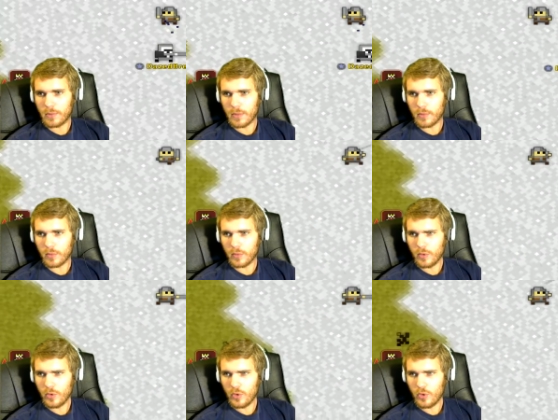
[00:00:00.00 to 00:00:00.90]
these people.
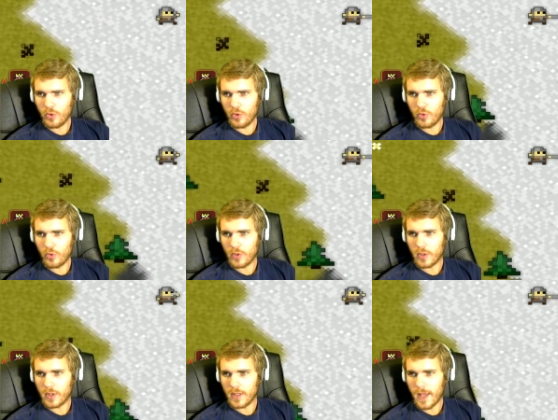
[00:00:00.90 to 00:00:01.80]

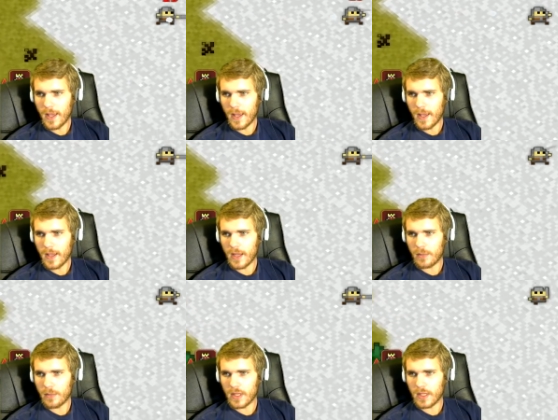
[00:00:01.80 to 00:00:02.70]
Woo!
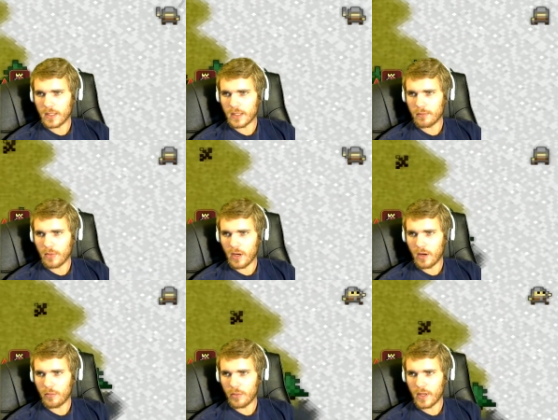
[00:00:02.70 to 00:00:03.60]
Yeah, enemies! Come
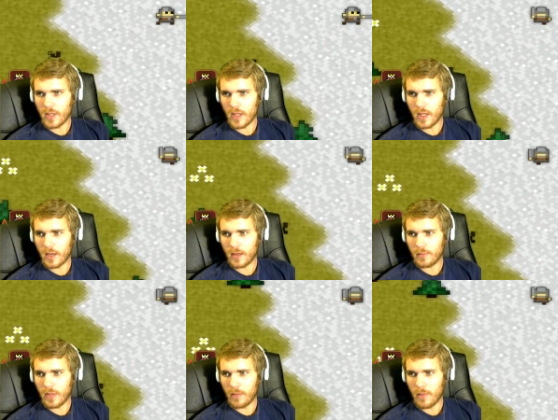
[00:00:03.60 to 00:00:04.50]
on, bring
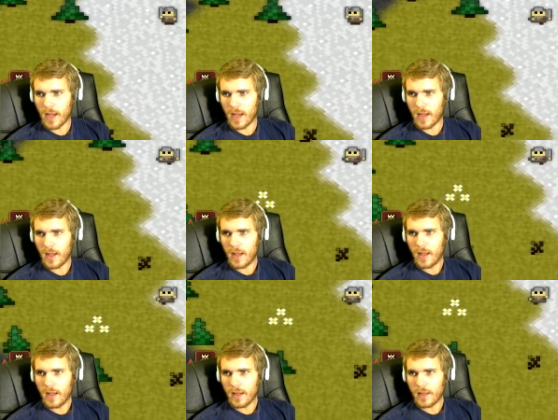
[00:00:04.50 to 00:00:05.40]
it! Me and my
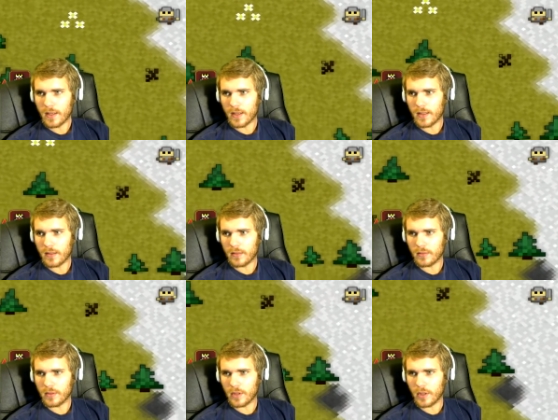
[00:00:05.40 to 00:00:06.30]

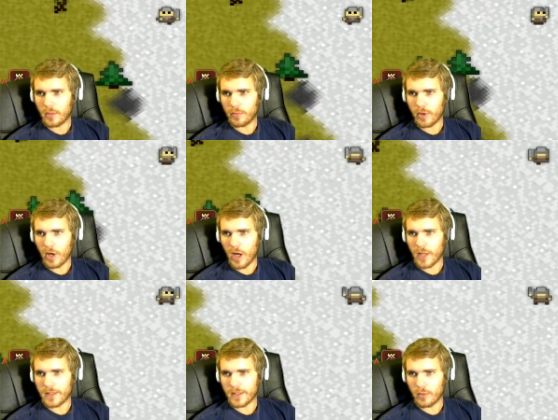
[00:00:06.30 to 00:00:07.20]
uh,
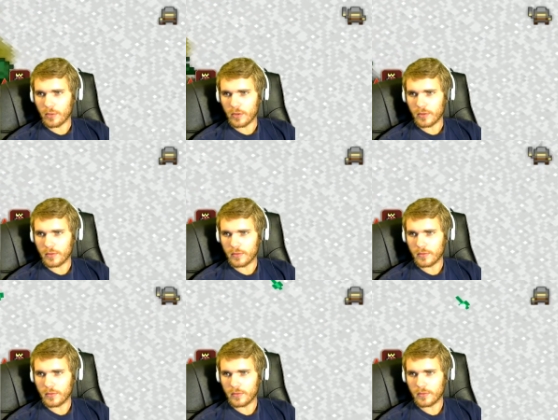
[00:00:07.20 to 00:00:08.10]
broadsword.
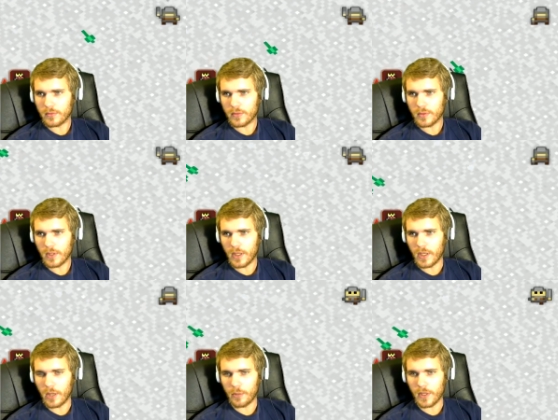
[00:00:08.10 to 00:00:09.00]
I
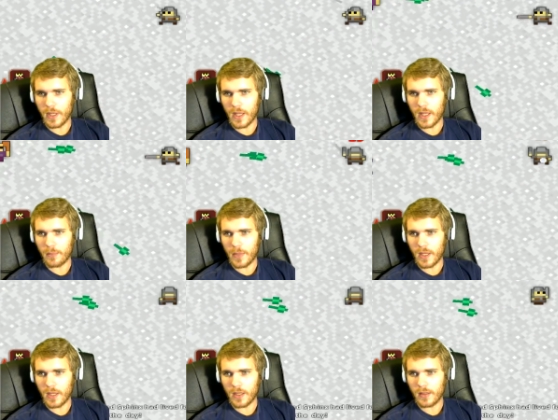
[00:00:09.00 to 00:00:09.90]
need to upgrade that
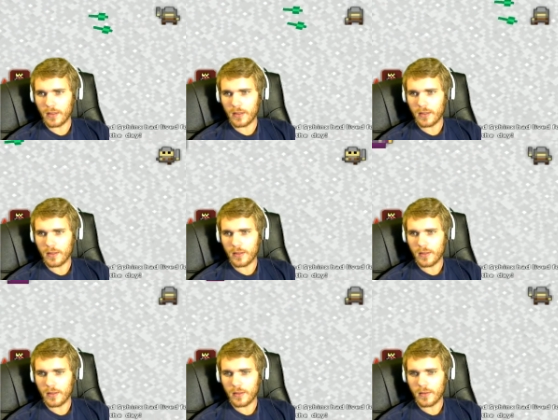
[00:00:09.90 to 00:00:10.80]
bad.